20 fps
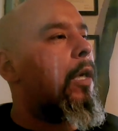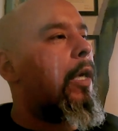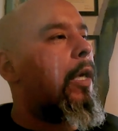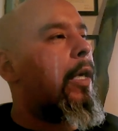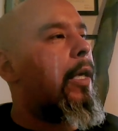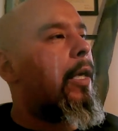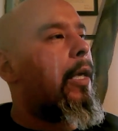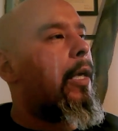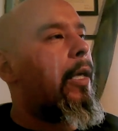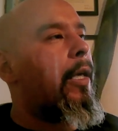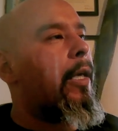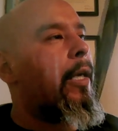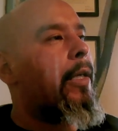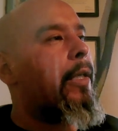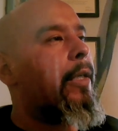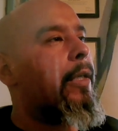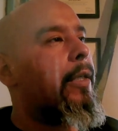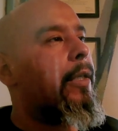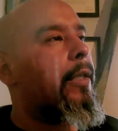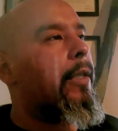I, I
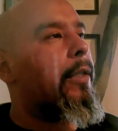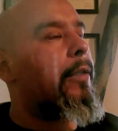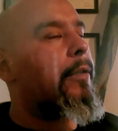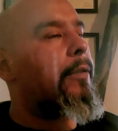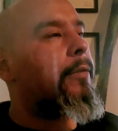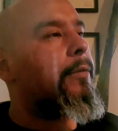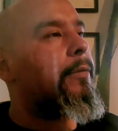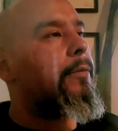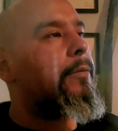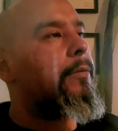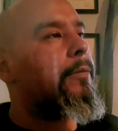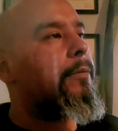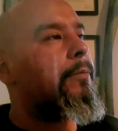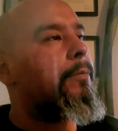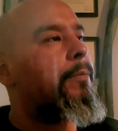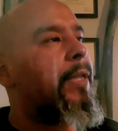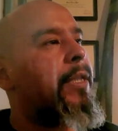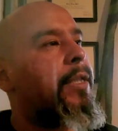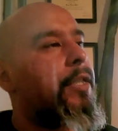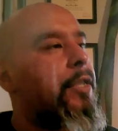had uh,
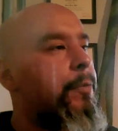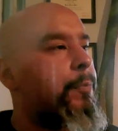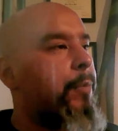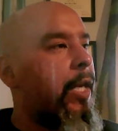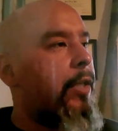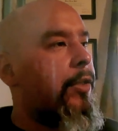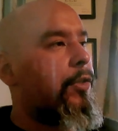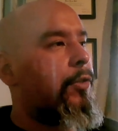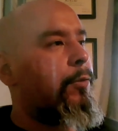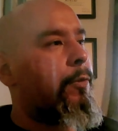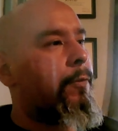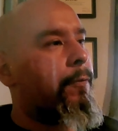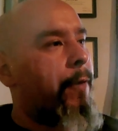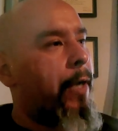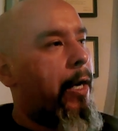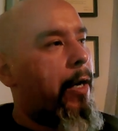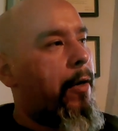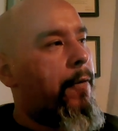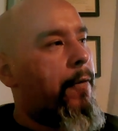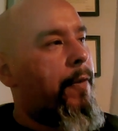been dispatched to a
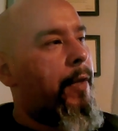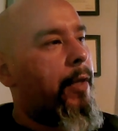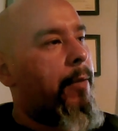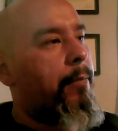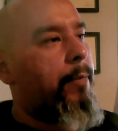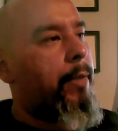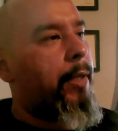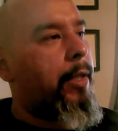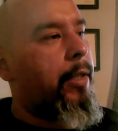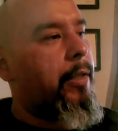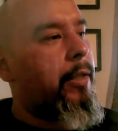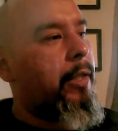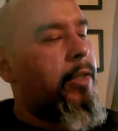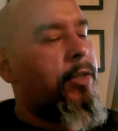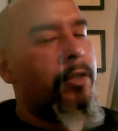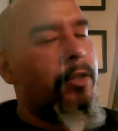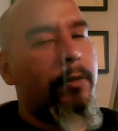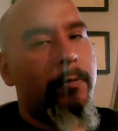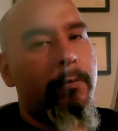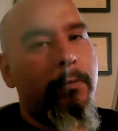fire that my
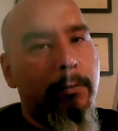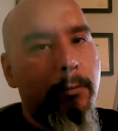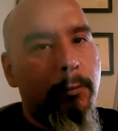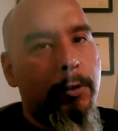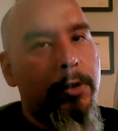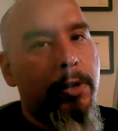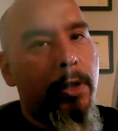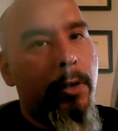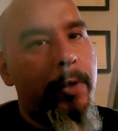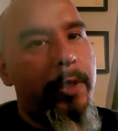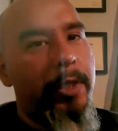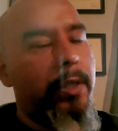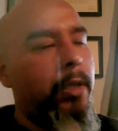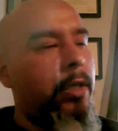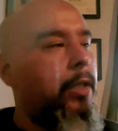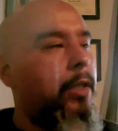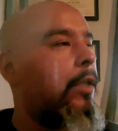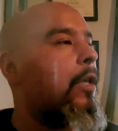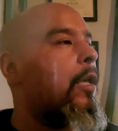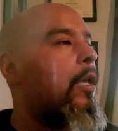engine was already
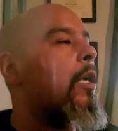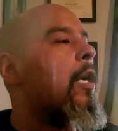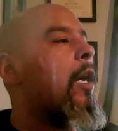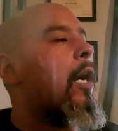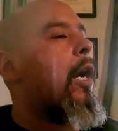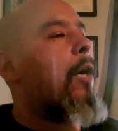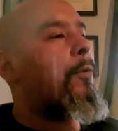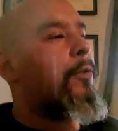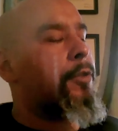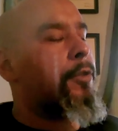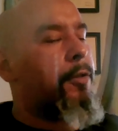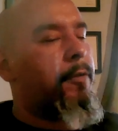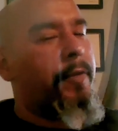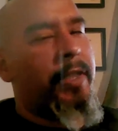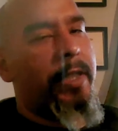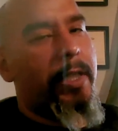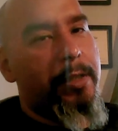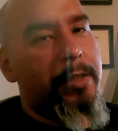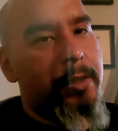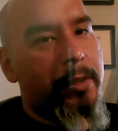on. I was
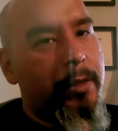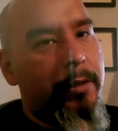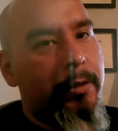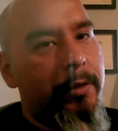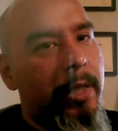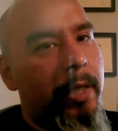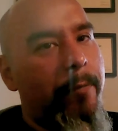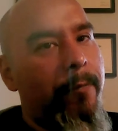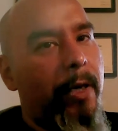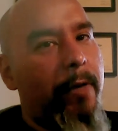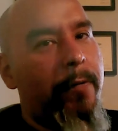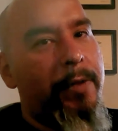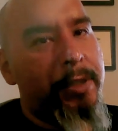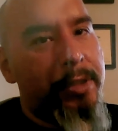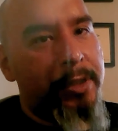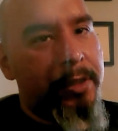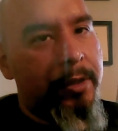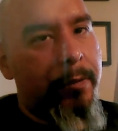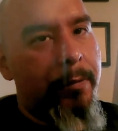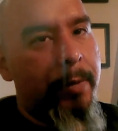serving as a Type 5
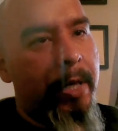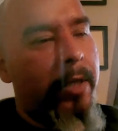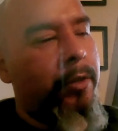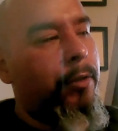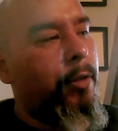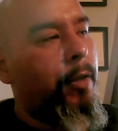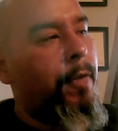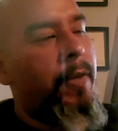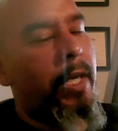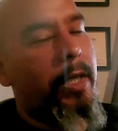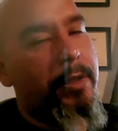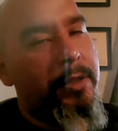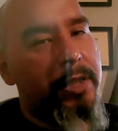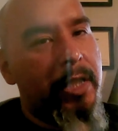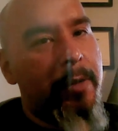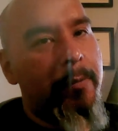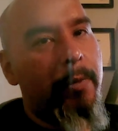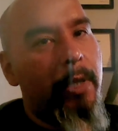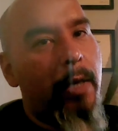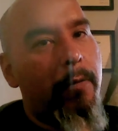incident commander on that
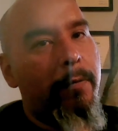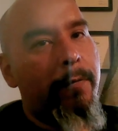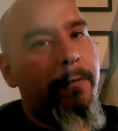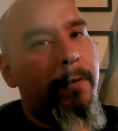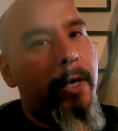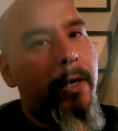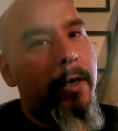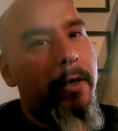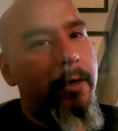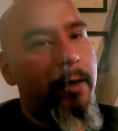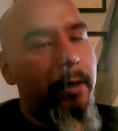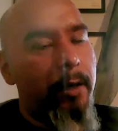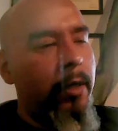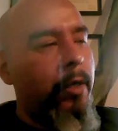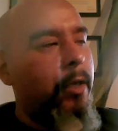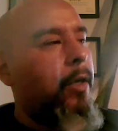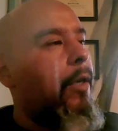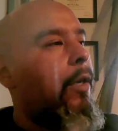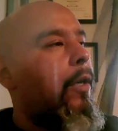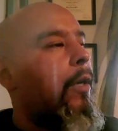same wildfire.
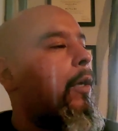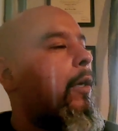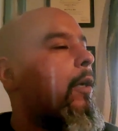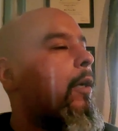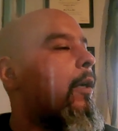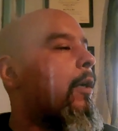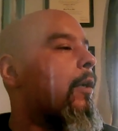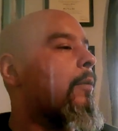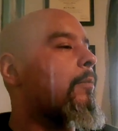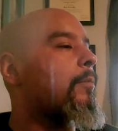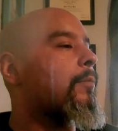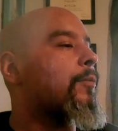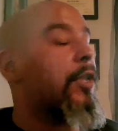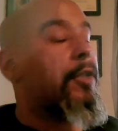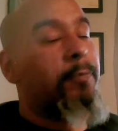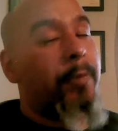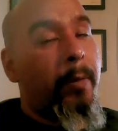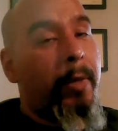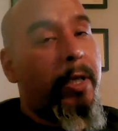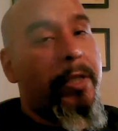Um,
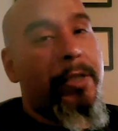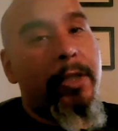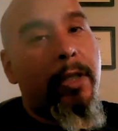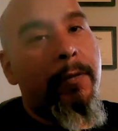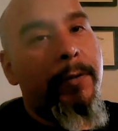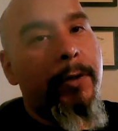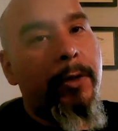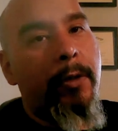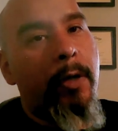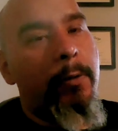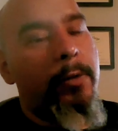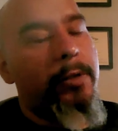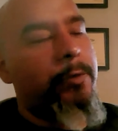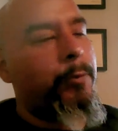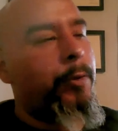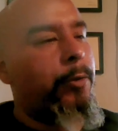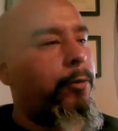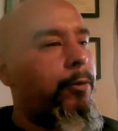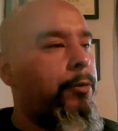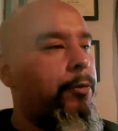just by myself, though, I
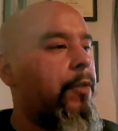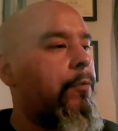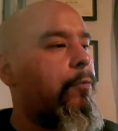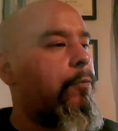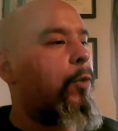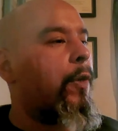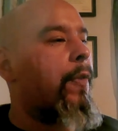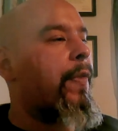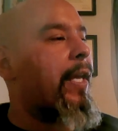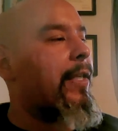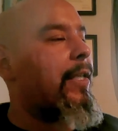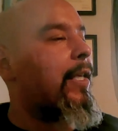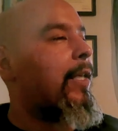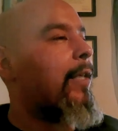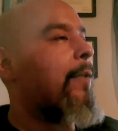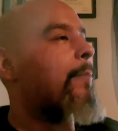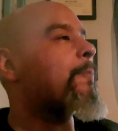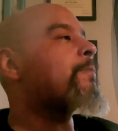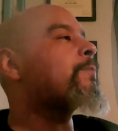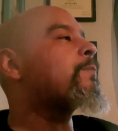wasn't with 371 that
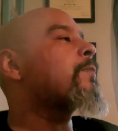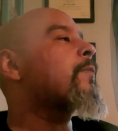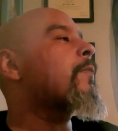day.